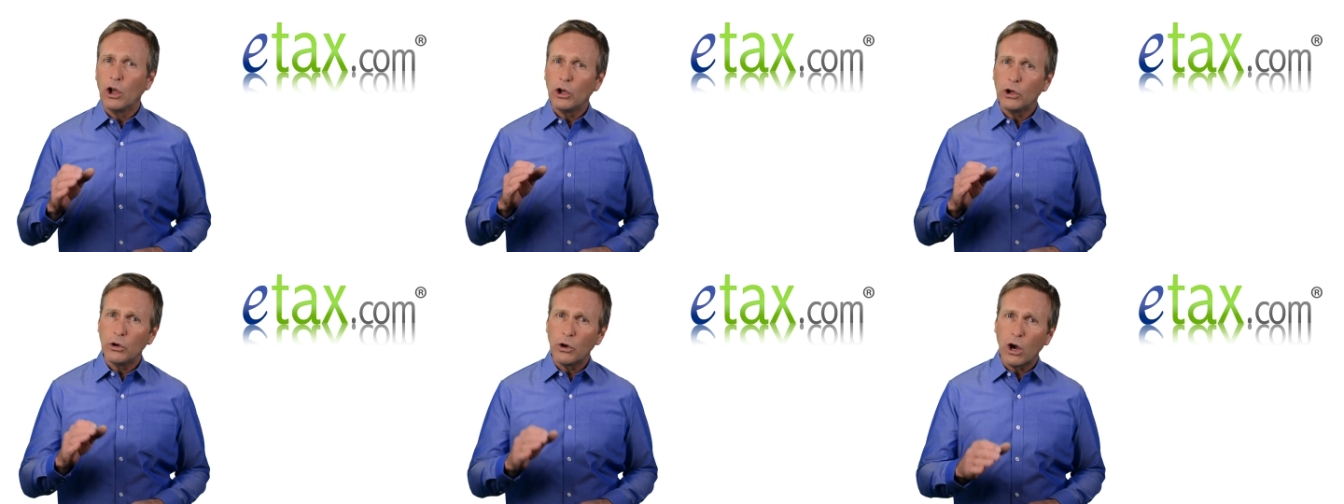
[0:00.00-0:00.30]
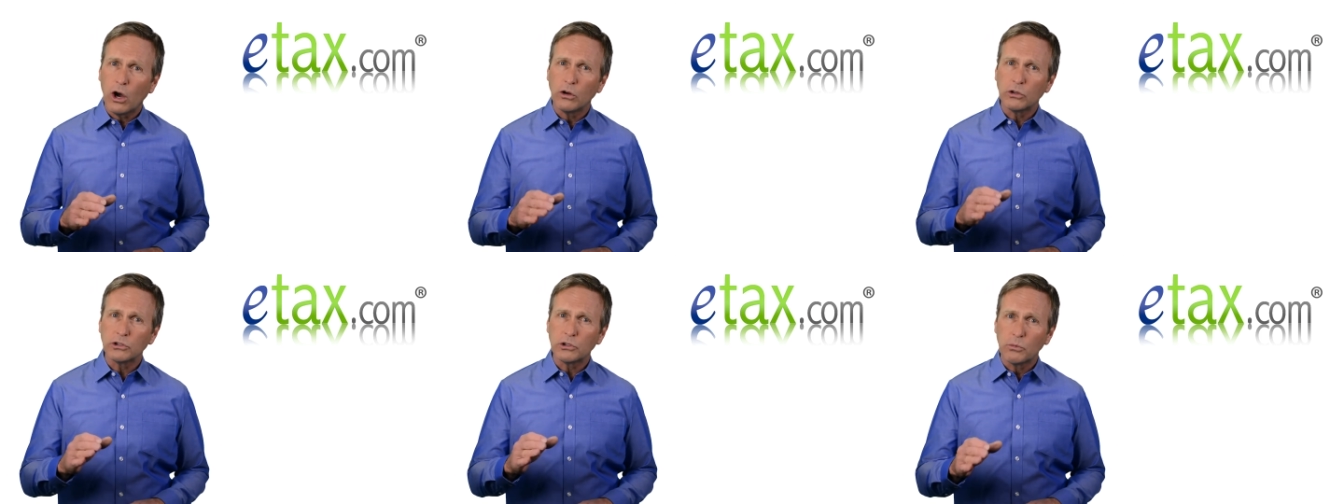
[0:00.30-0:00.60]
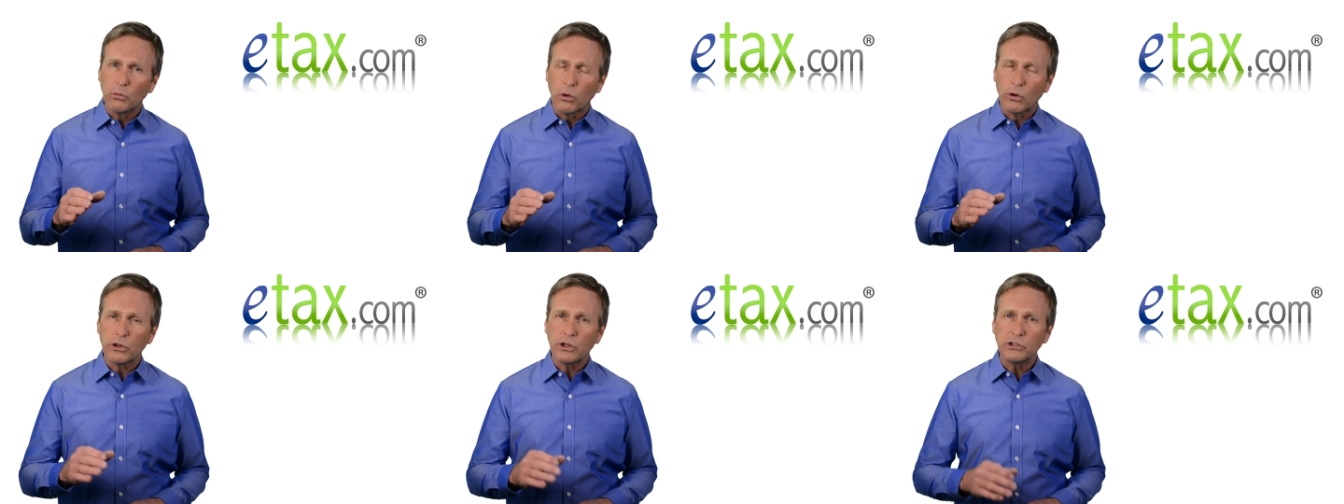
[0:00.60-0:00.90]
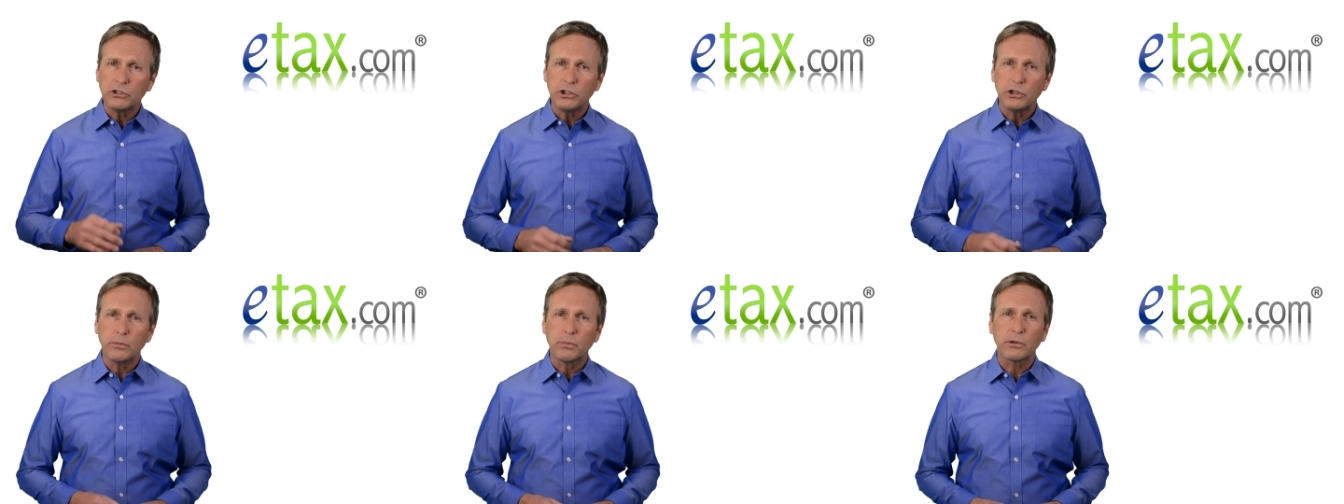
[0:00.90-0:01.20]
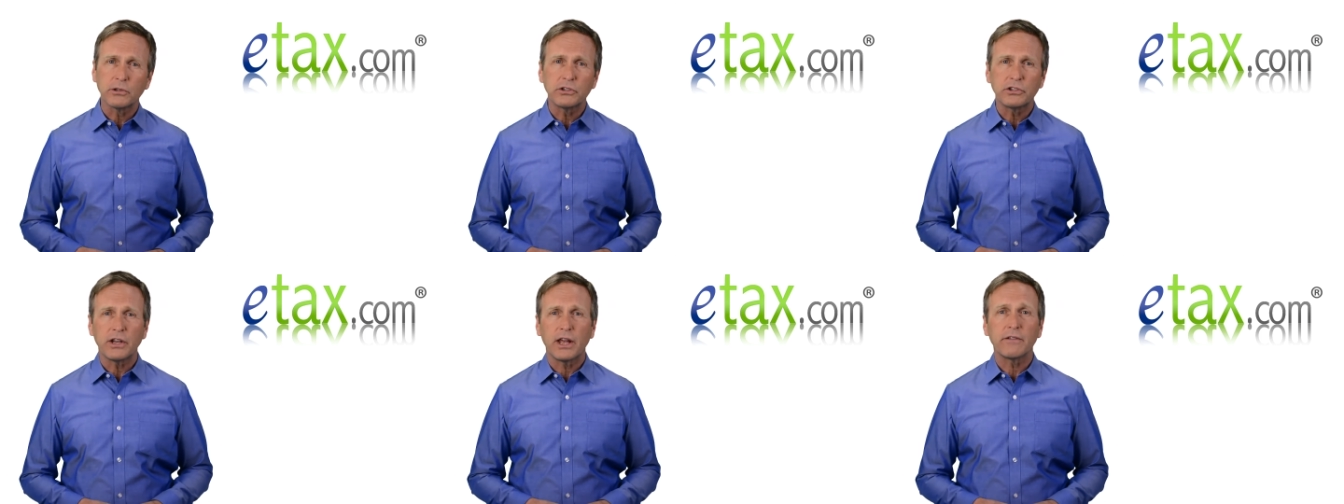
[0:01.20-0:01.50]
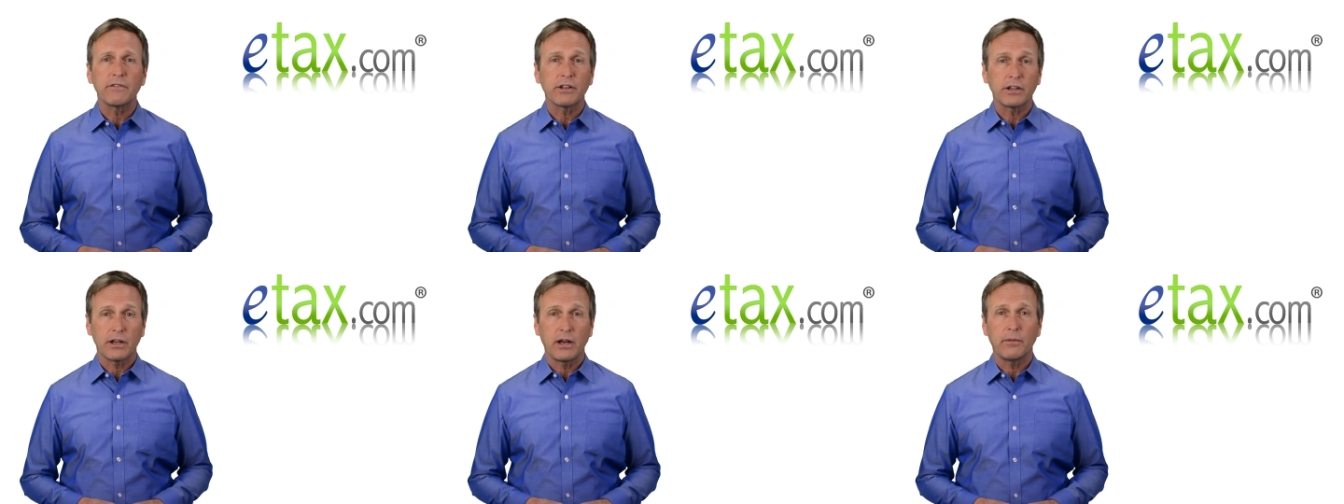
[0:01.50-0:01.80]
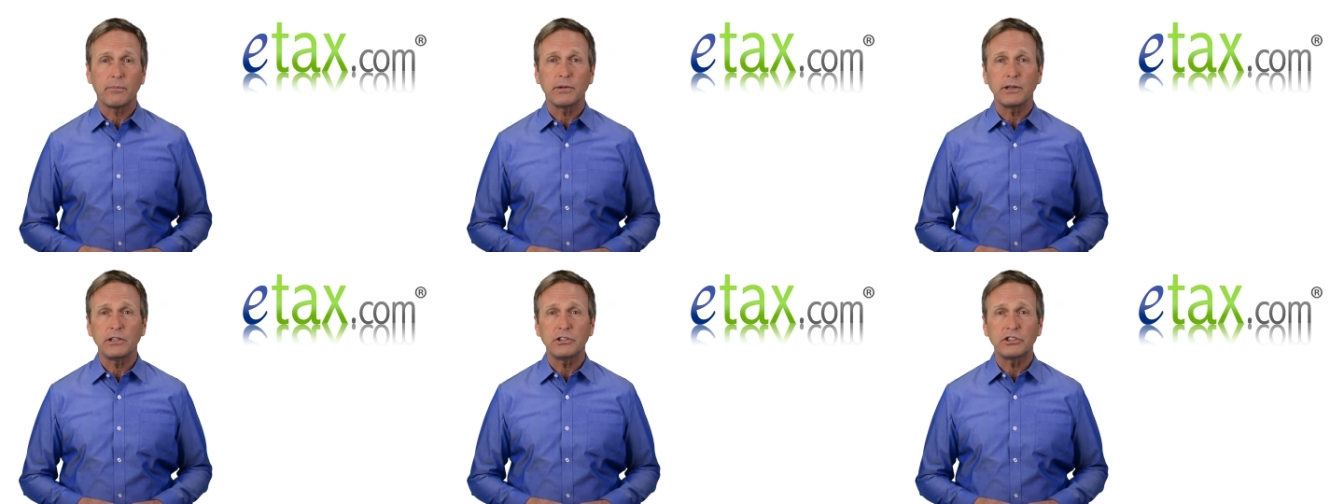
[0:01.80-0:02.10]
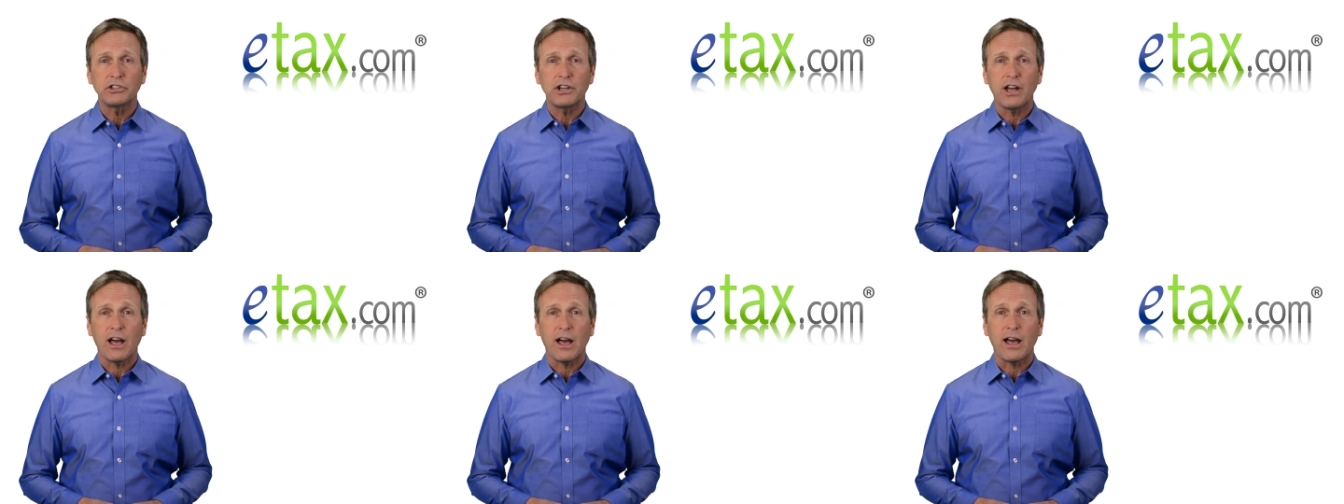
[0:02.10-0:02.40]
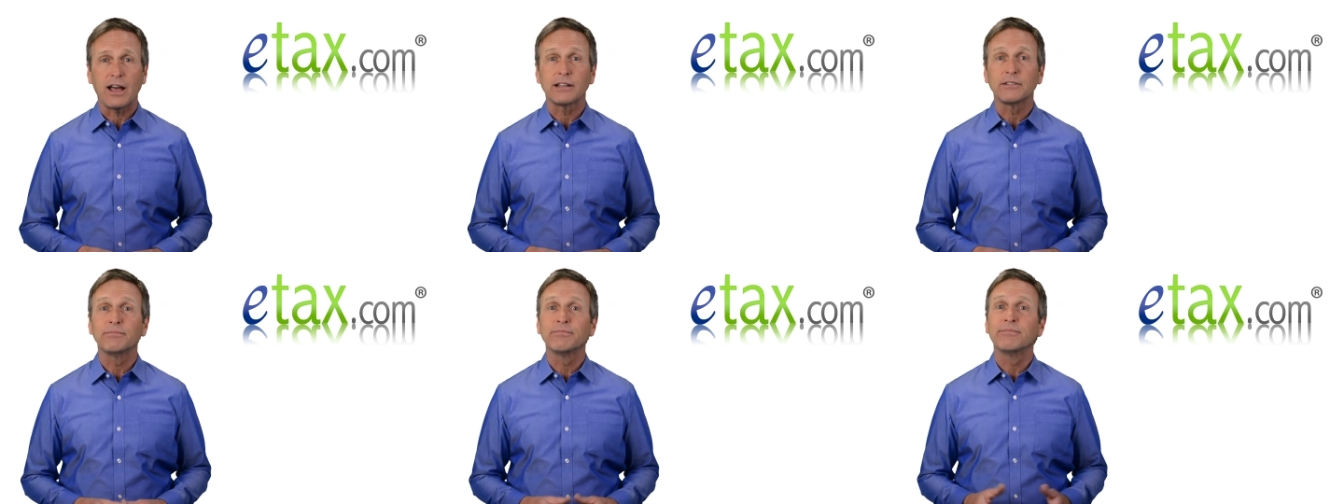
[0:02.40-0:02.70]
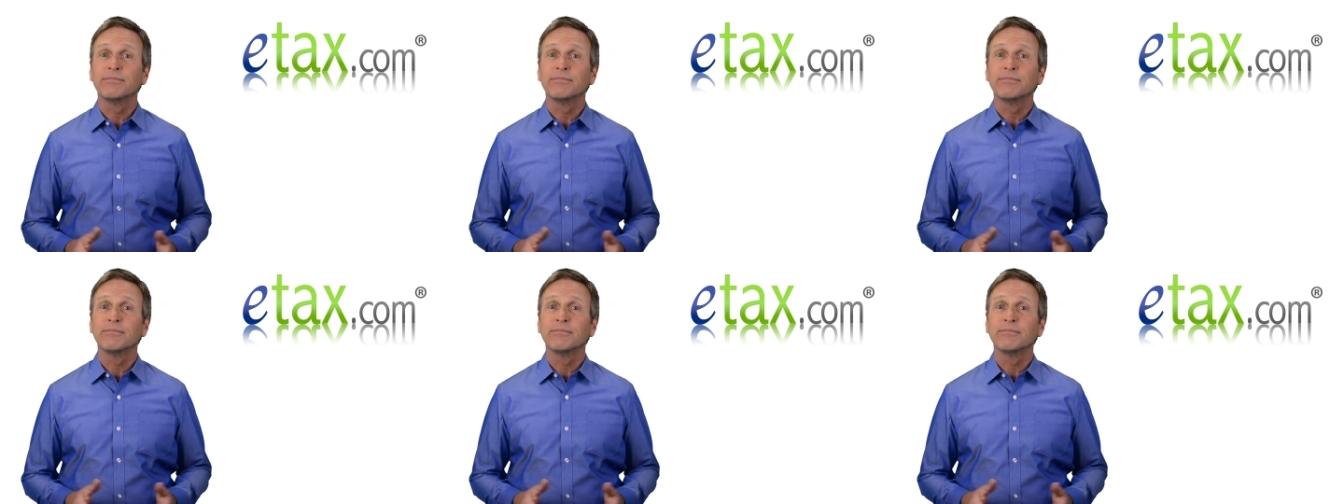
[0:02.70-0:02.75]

who owns more than 2% of the company's stock.